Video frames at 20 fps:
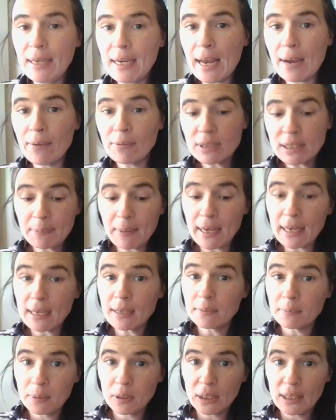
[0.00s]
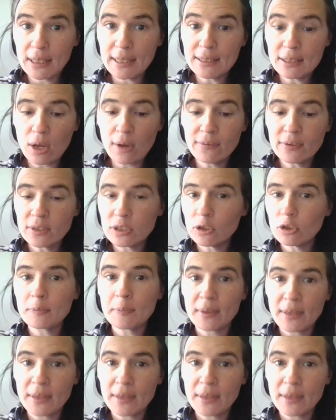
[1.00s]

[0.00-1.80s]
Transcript: mean, I respect police officers,